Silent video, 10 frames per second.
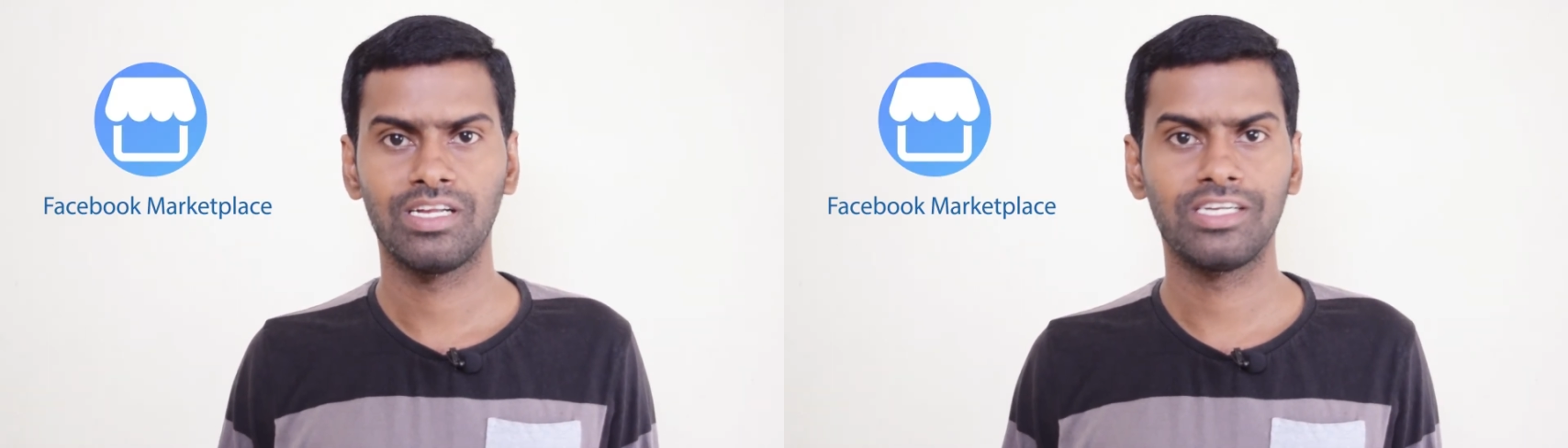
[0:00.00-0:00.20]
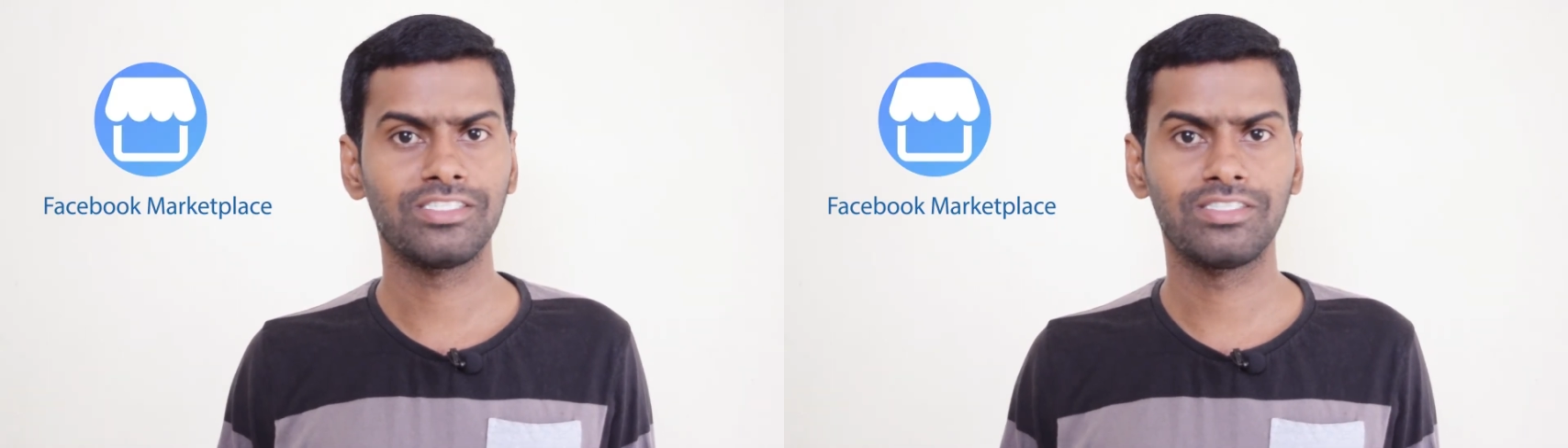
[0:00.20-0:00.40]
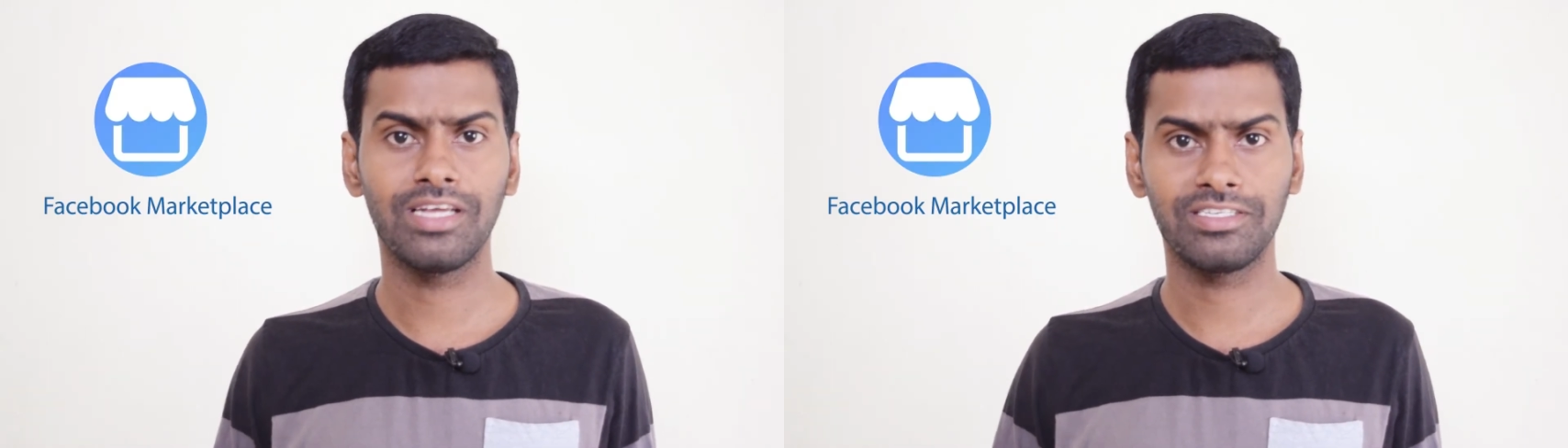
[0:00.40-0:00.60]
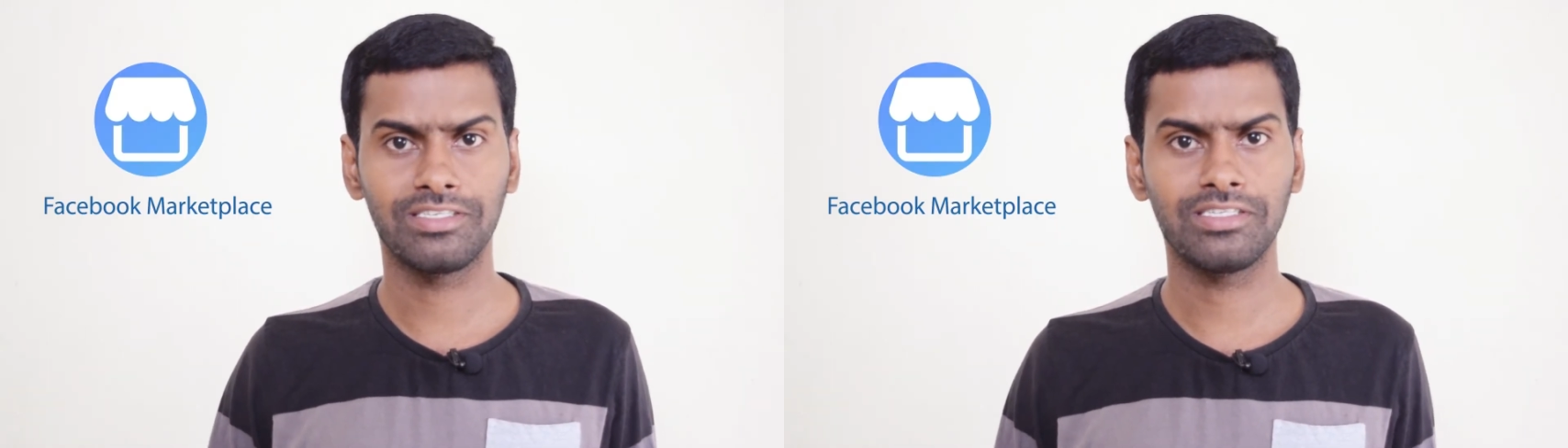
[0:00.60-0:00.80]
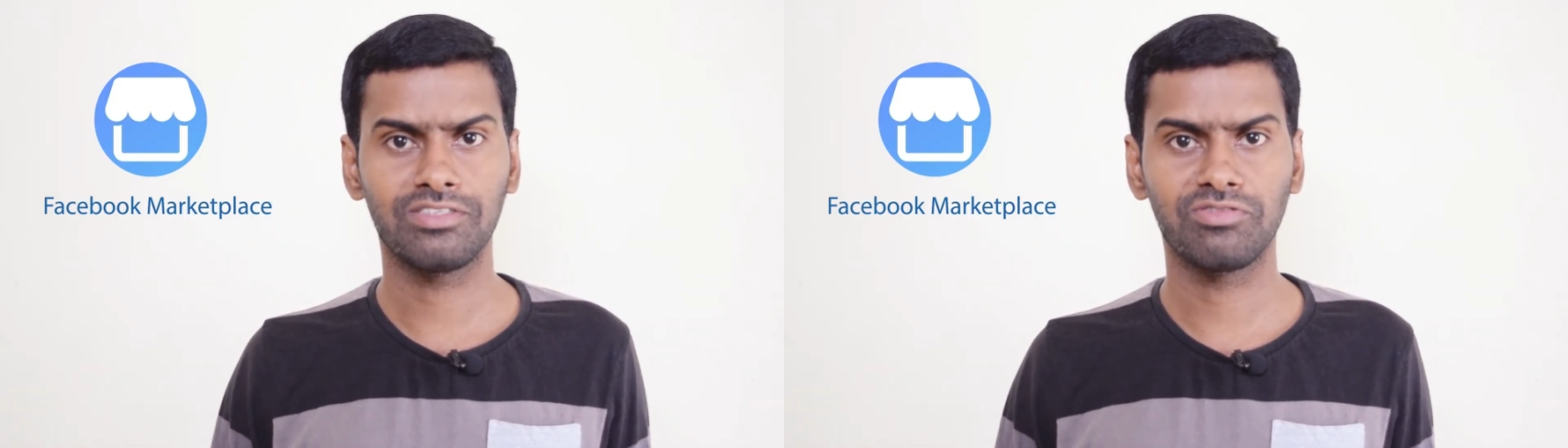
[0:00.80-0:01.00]
It's there
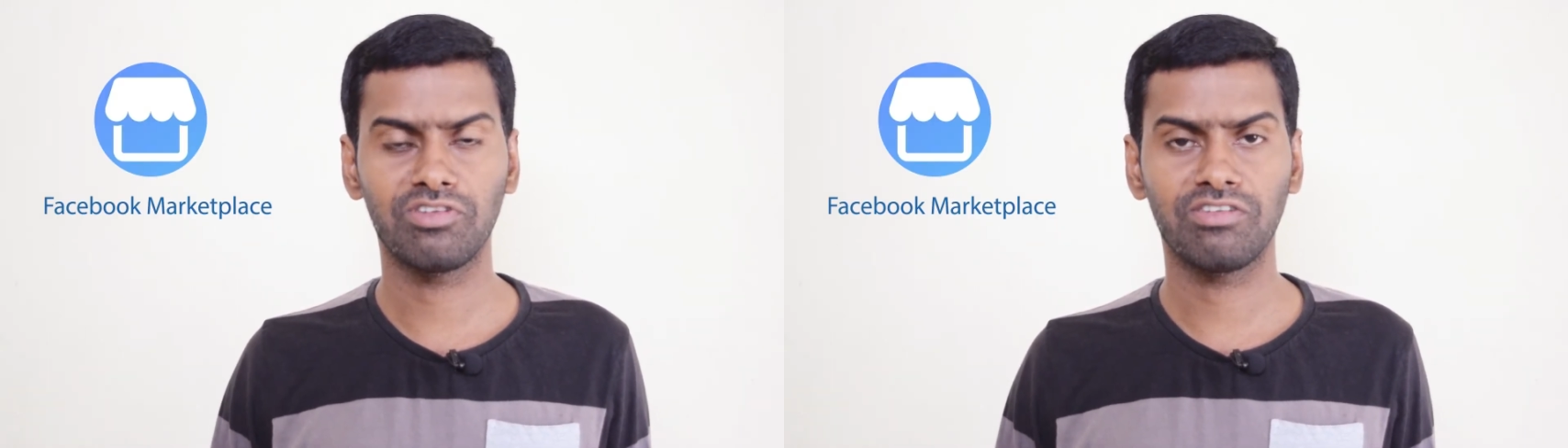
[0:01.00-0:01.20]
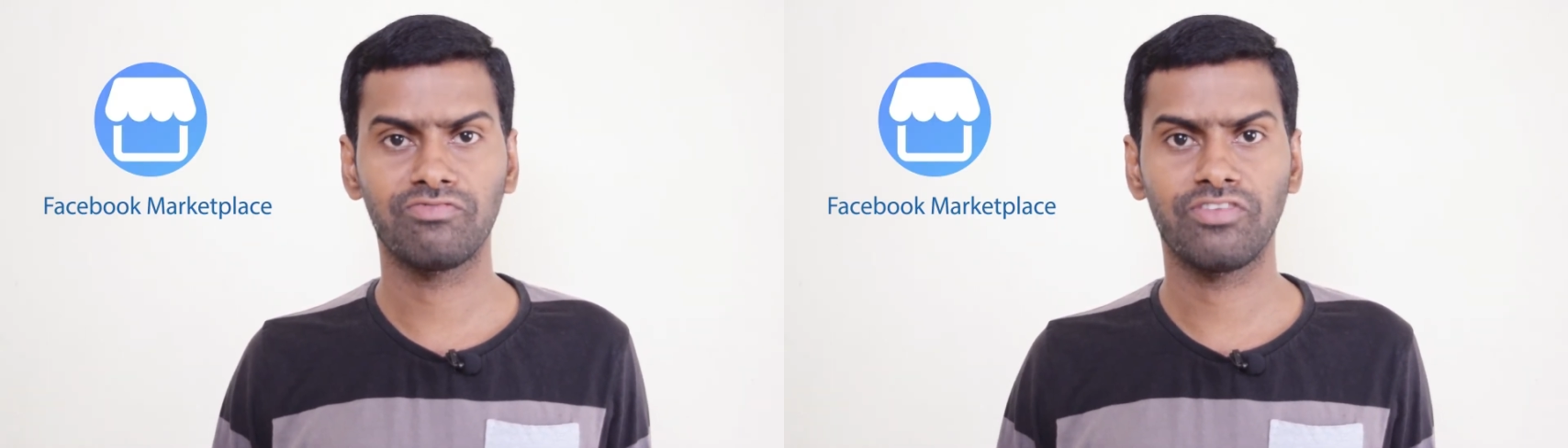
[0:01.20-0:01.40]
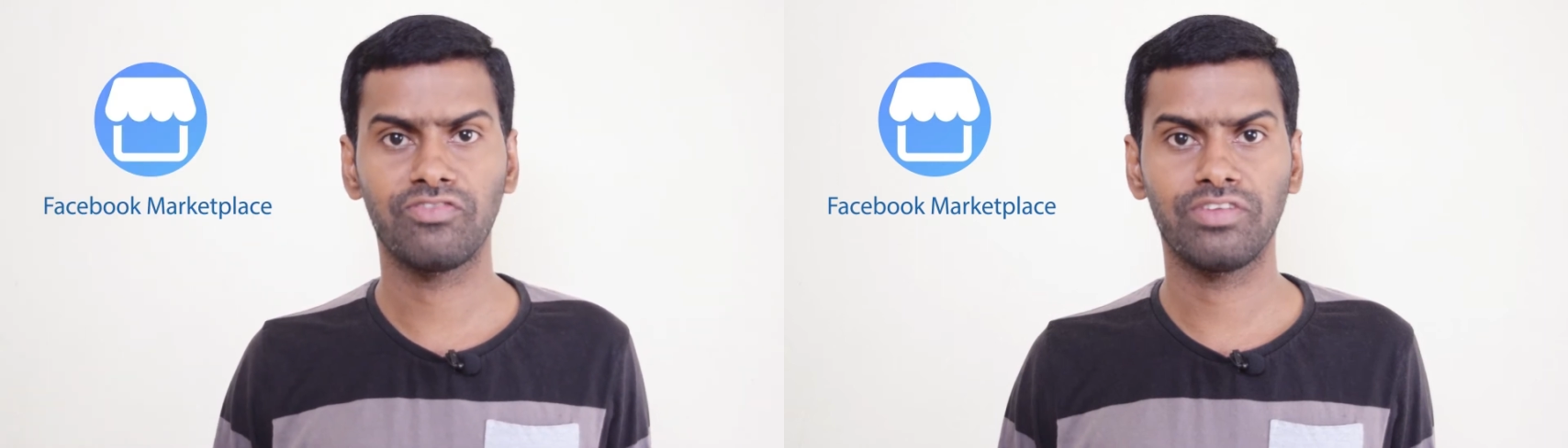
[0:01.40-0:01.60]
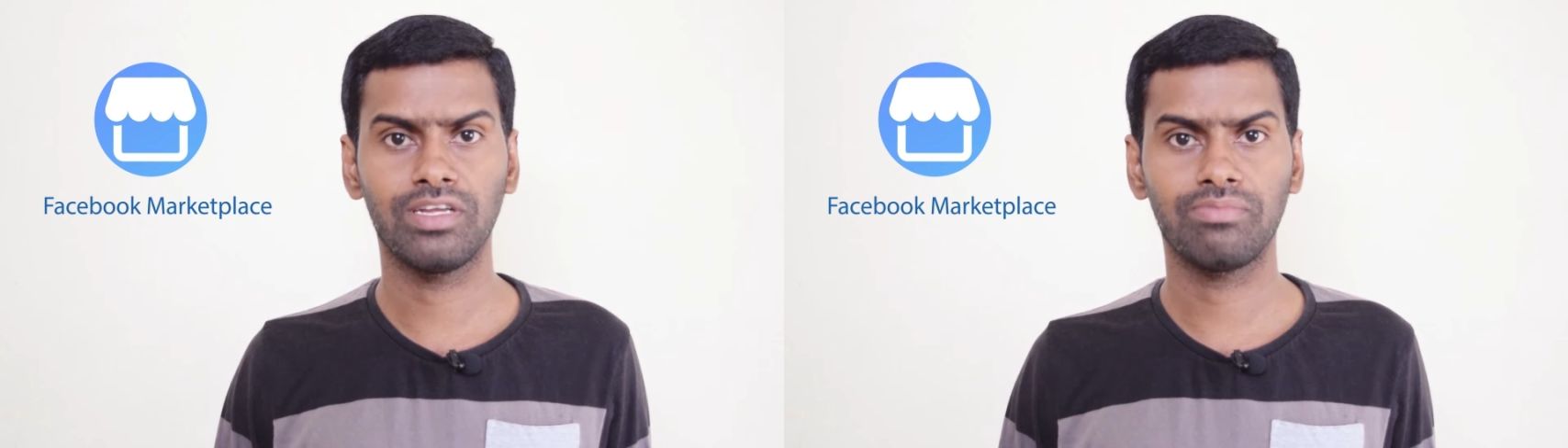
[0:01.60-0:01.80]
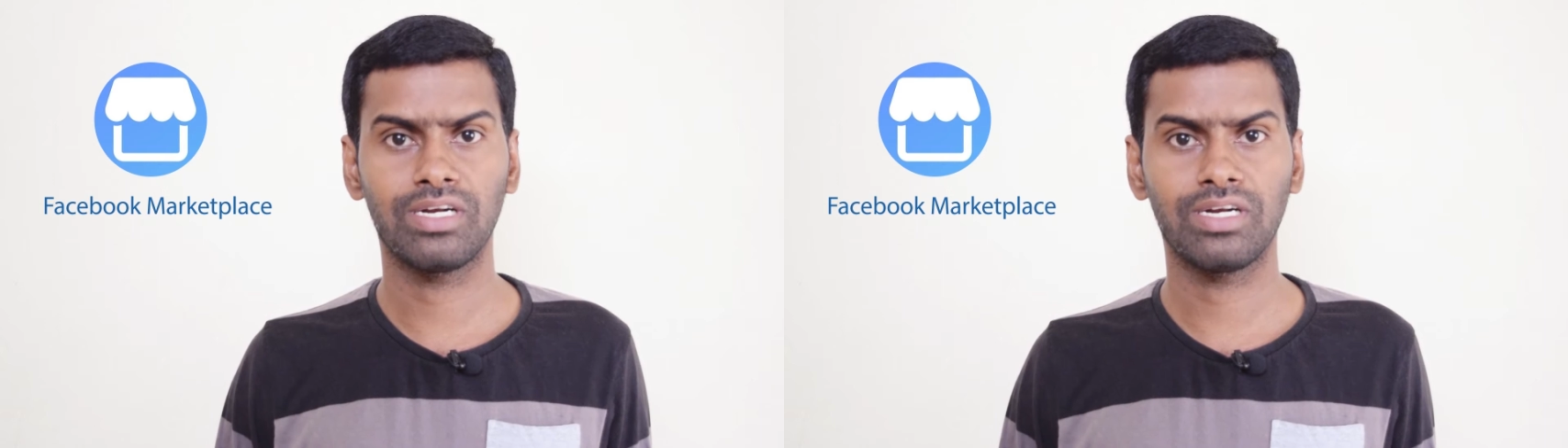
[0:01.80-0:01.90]
since 2015